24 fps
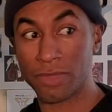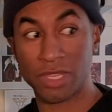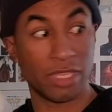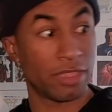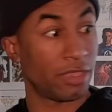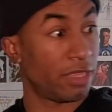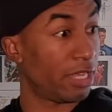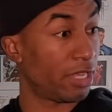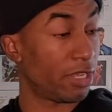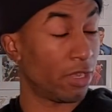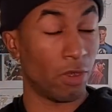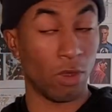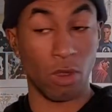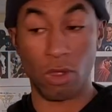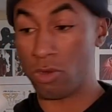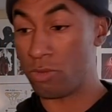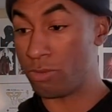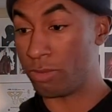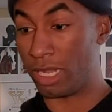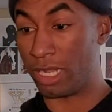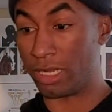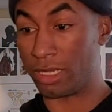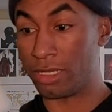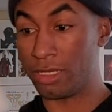They go, oh
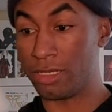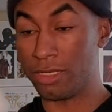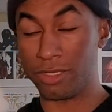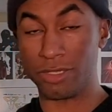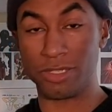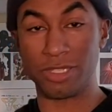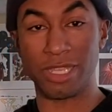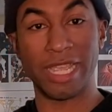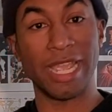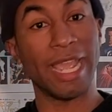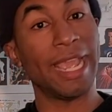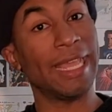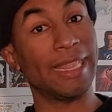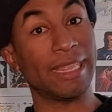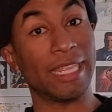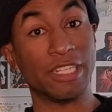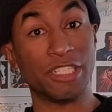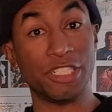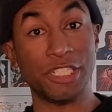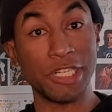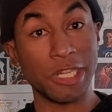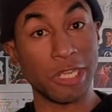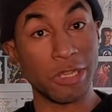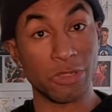my goodness. And then
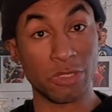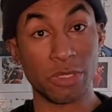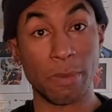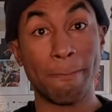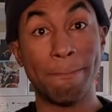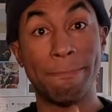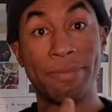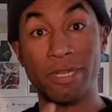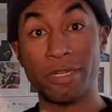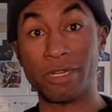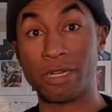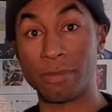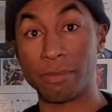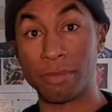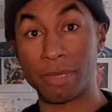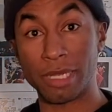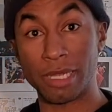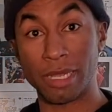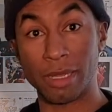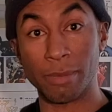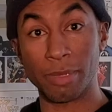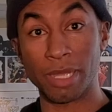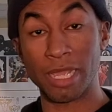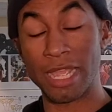she goes, put them
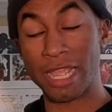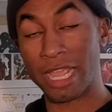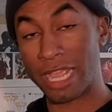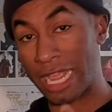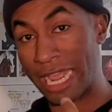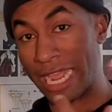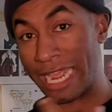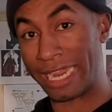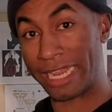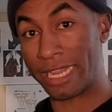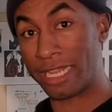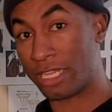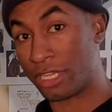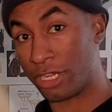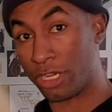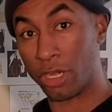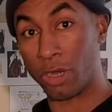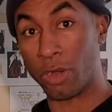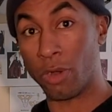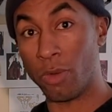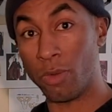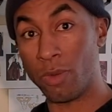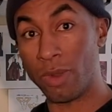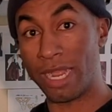up. I
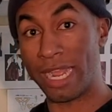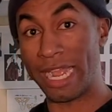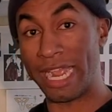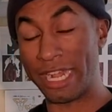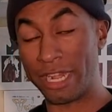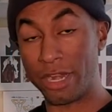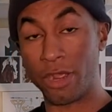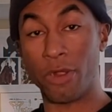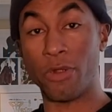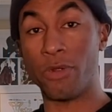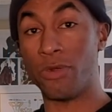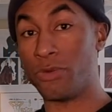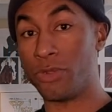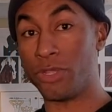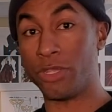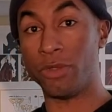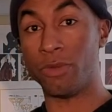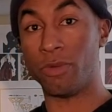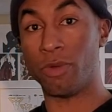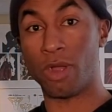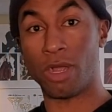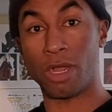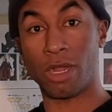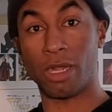know who
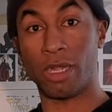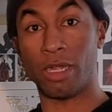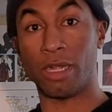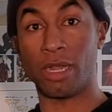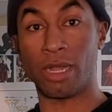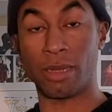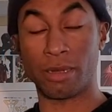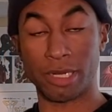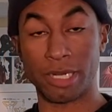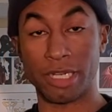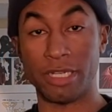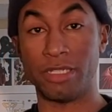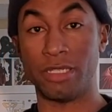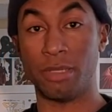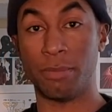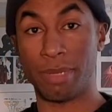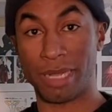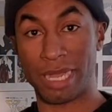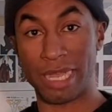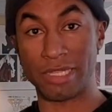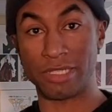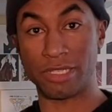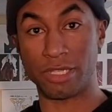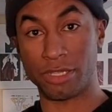you are. I'm gonna
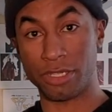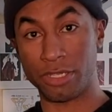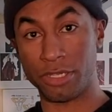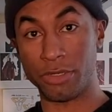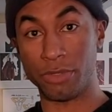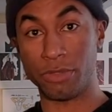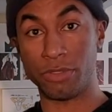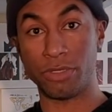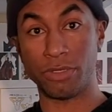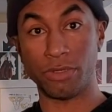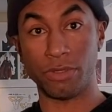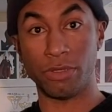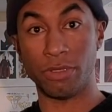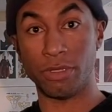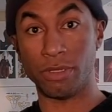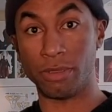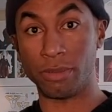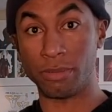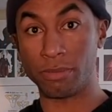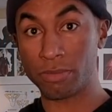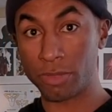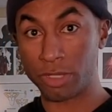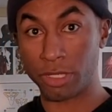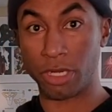deposit you to the,
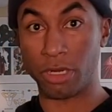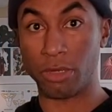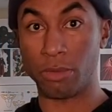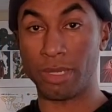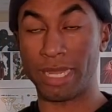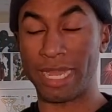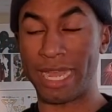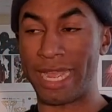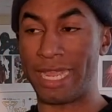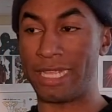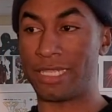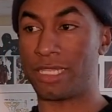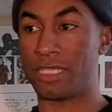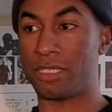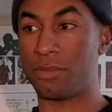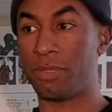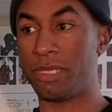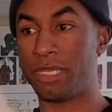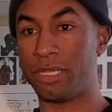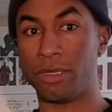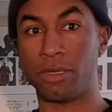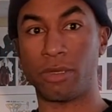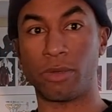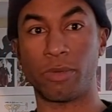
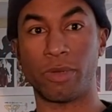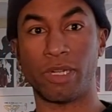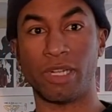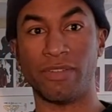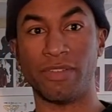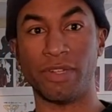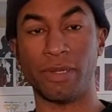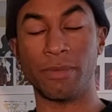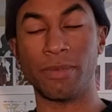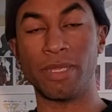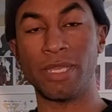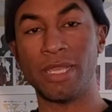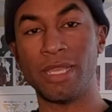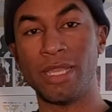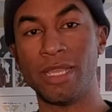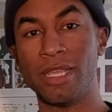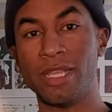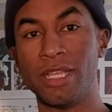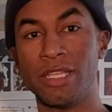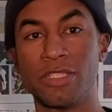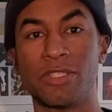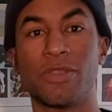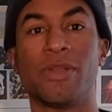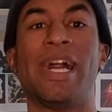ISSP or whatever.
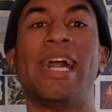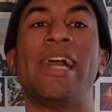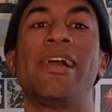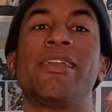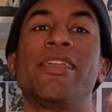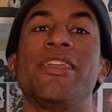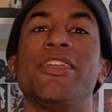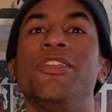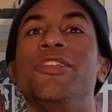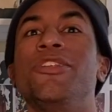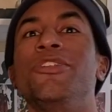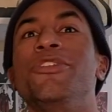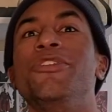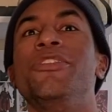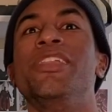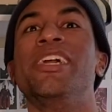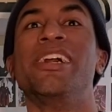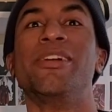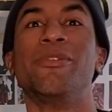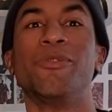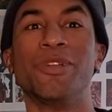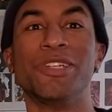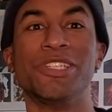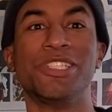So how can you do
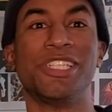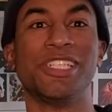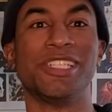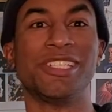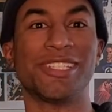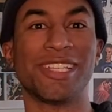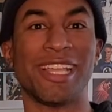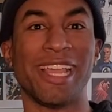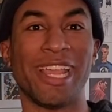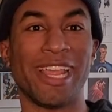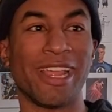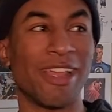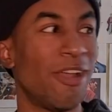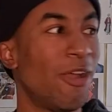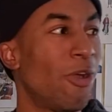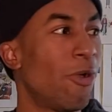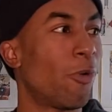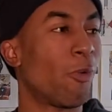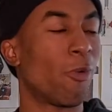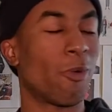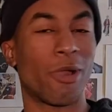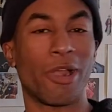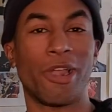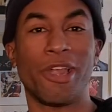that when she's like
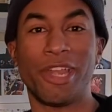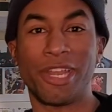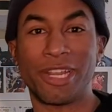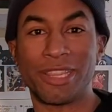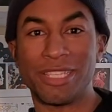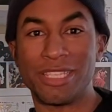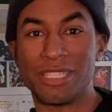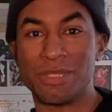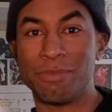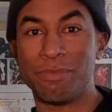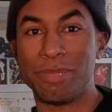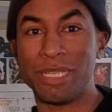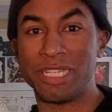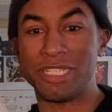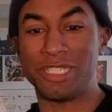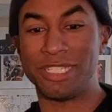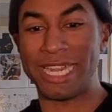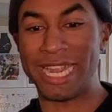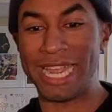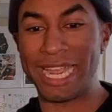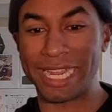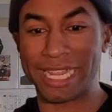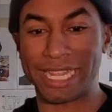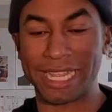wearing this big
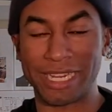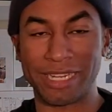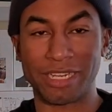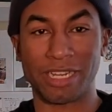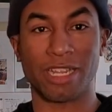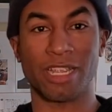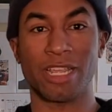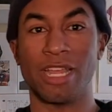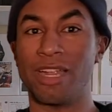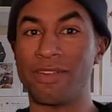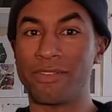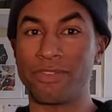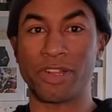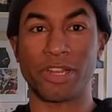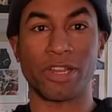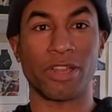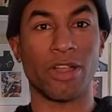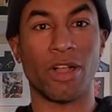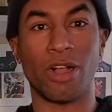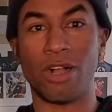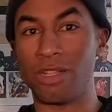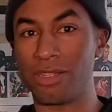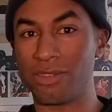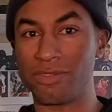jacket and covering
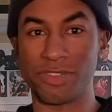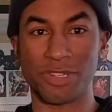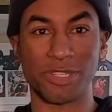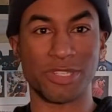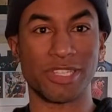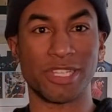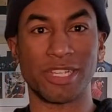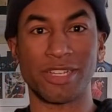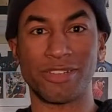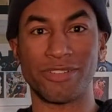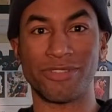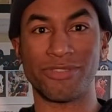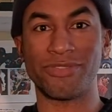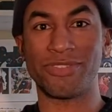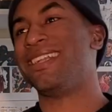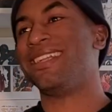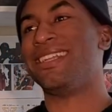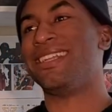all of herself?